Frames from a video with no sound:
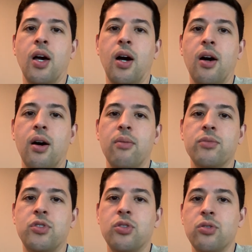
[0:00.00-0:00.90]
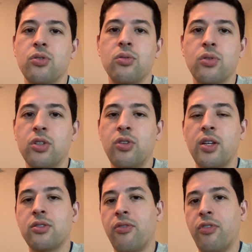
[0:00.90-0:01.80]
To
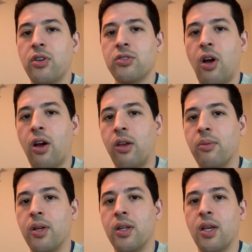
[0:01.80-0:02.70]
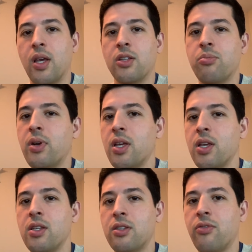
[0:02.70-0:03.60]
address the first argument, it's pretty
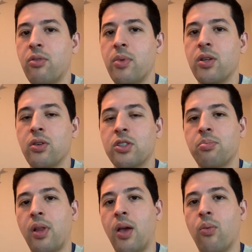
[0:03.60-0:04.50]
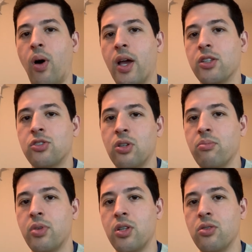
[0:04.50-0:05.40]
easy for me to explain why it
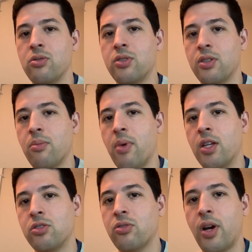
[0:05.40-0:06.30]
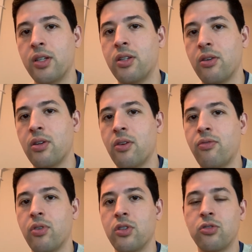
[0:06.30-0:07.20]
shouldn't be used as a major criteria
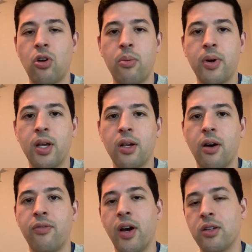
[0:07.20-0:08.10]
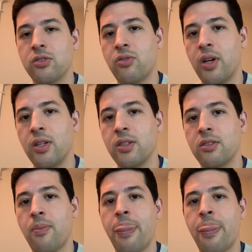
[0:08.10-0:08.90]
for determining a fighter's greatness.